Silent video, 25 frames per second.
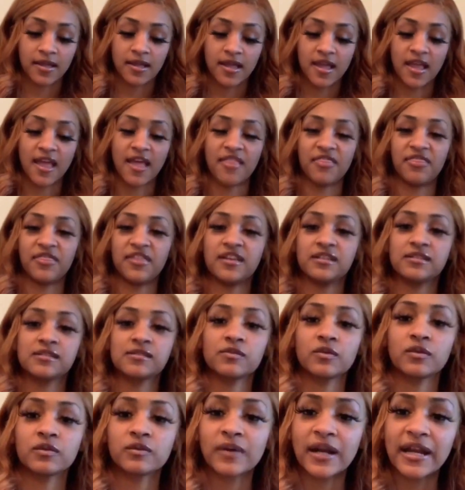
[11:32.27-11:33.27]
And this
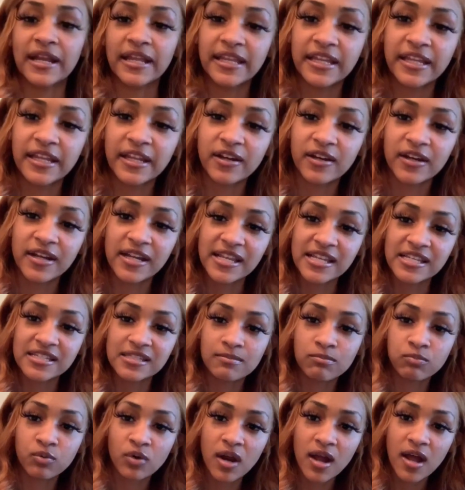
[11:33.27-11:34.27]
one right here is
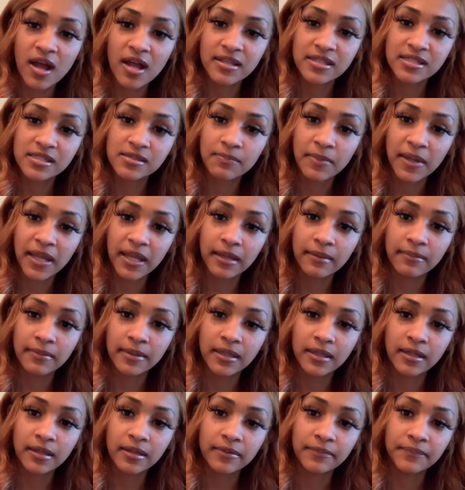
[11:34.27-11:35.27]
Bronze
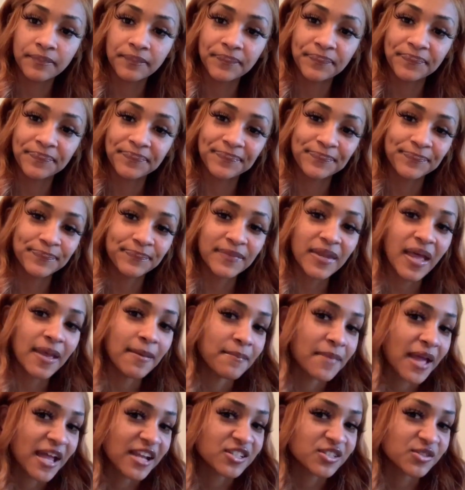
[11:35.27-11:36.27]
Baby.
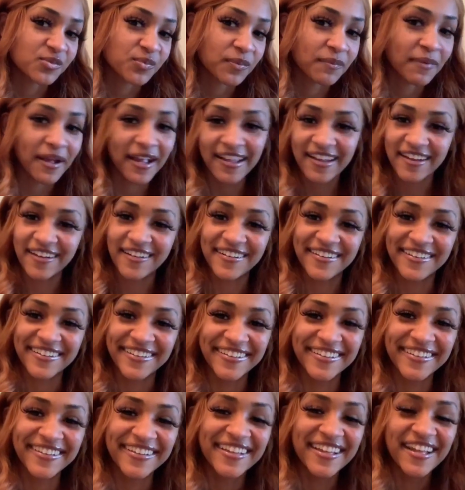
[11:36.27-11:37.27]
Next to my
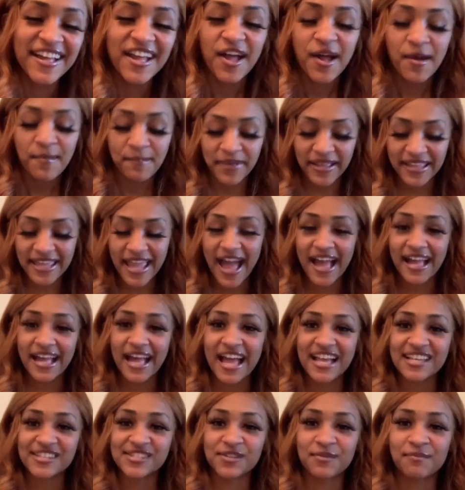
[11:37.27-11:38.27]
hair. But yeah,
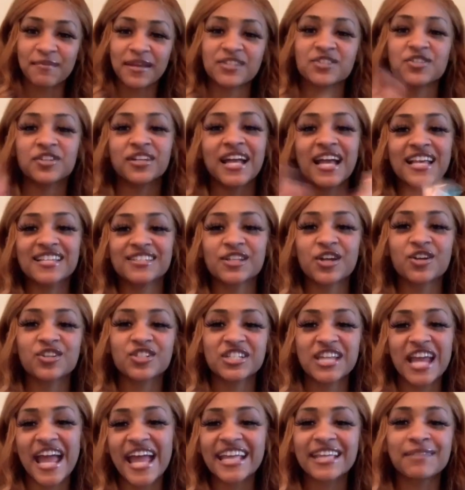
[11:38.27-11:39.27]
guys, so make sure you guys go
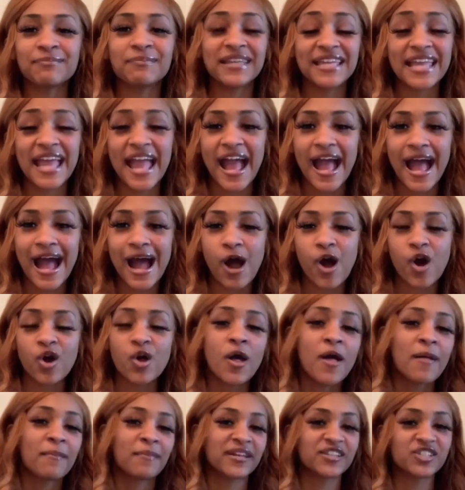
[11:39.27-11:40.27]
check me
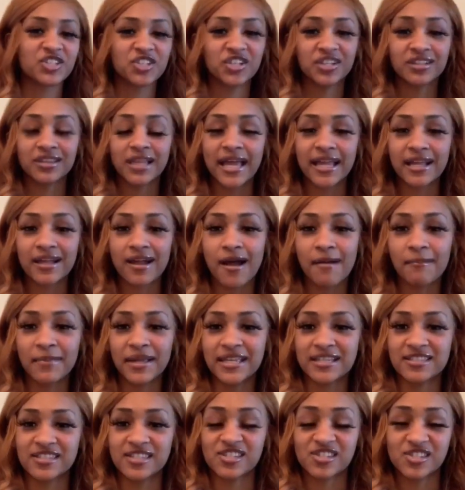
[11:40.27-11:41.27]
out. Make sure you like, comment,
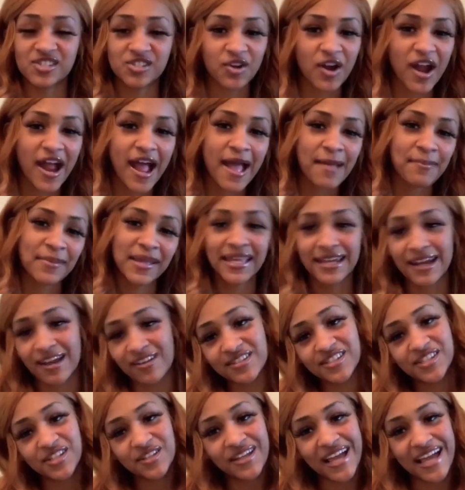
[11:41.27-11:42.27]
and subscribe, and I'll
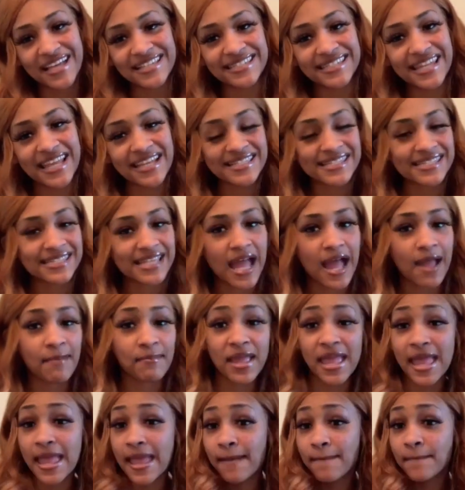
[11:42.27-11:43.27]
see you guys next time
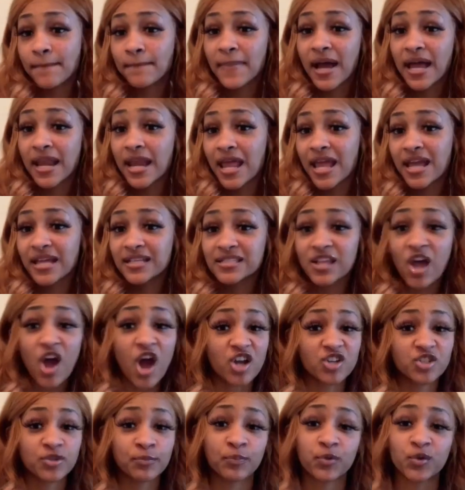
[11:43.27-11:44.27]
in my next
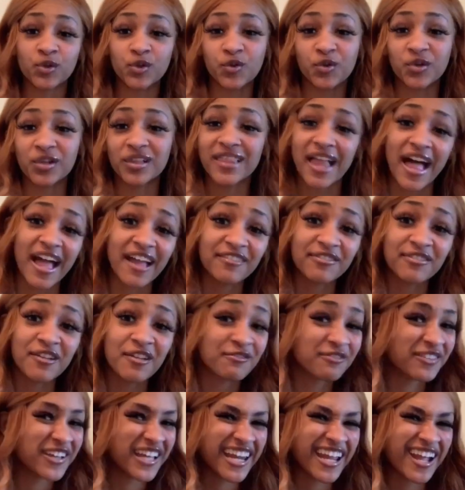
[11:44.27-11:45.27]
entrepreneur life
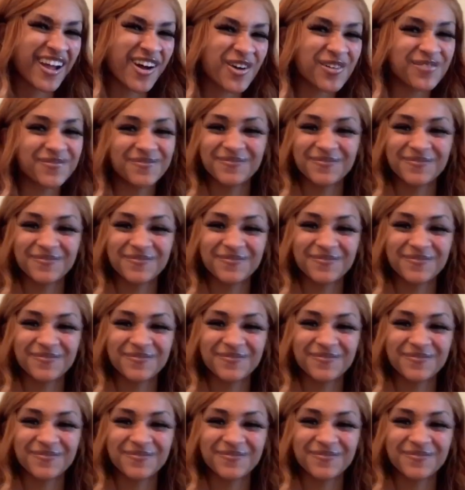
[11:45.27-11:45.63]
video.